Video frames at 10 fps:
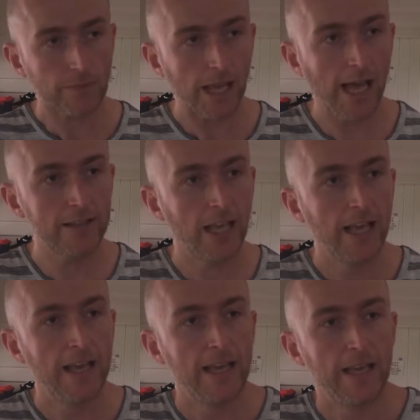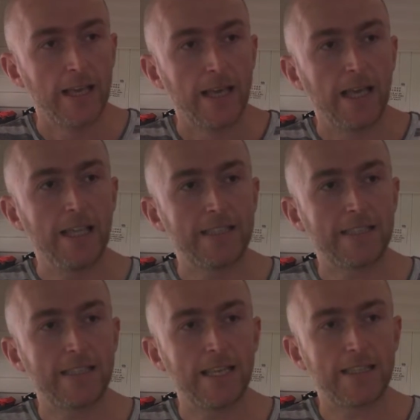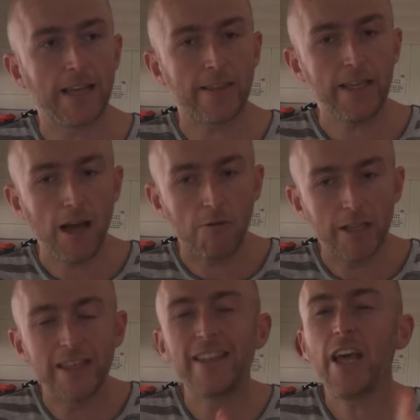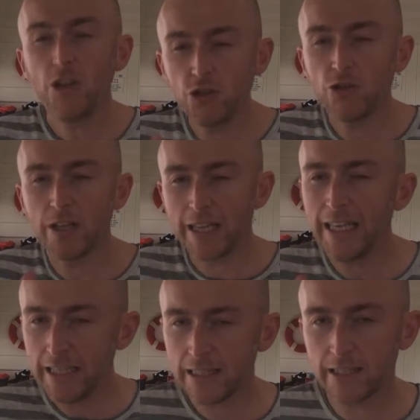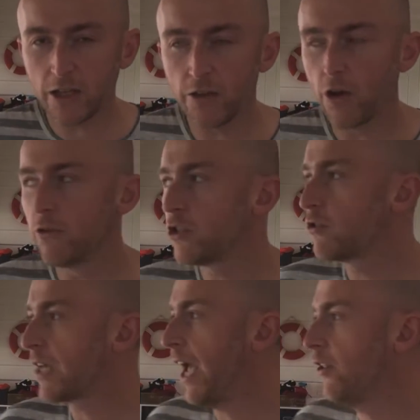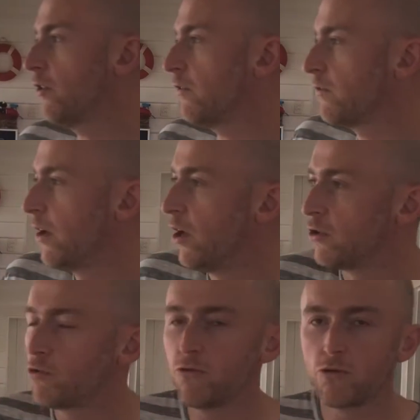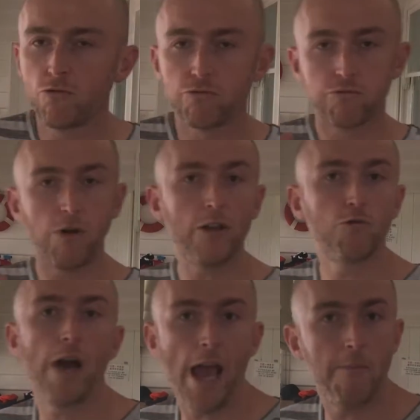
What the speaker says: And it's I think our natural instinct though is to kind of to run away.